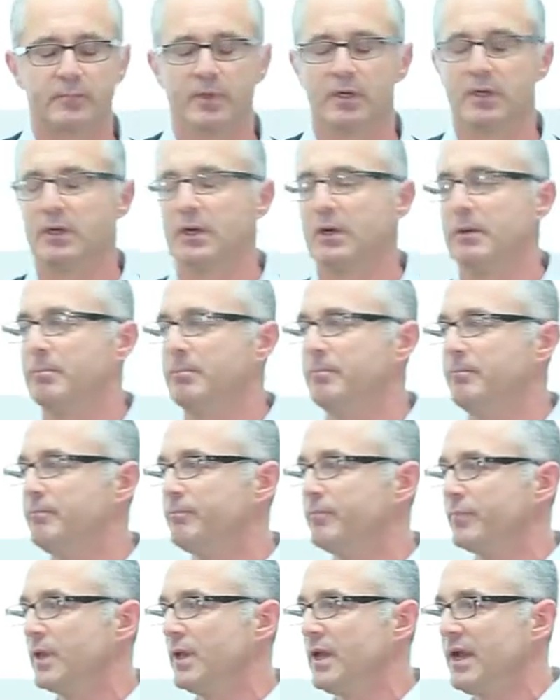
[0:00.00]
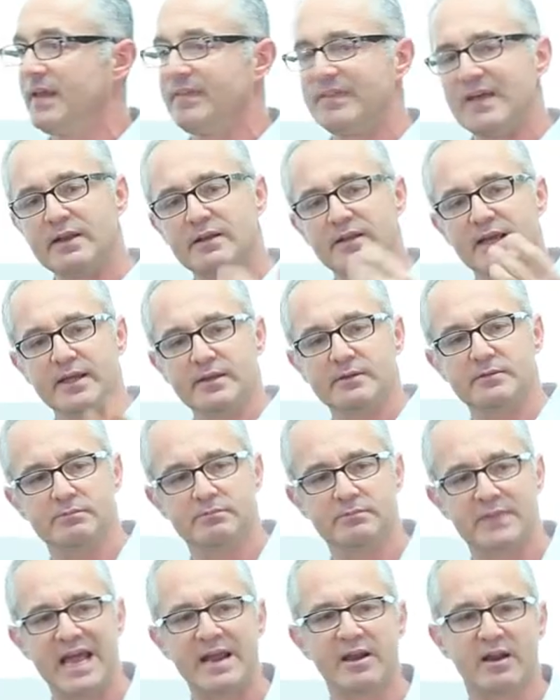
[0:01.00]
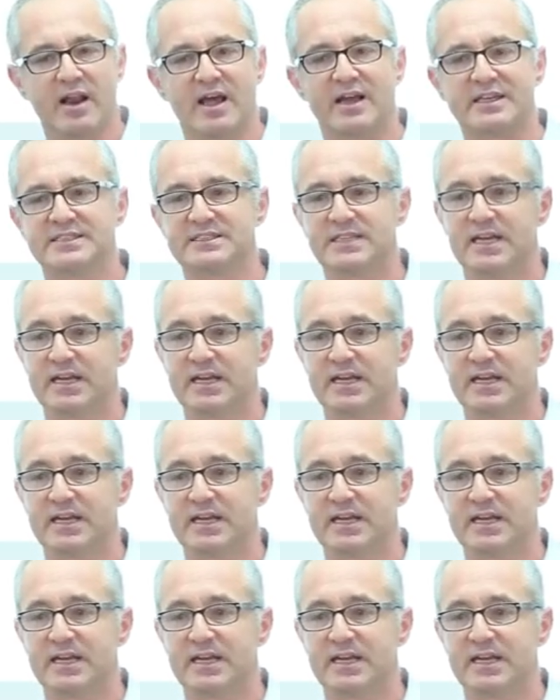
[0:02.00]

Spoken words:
And then they analyze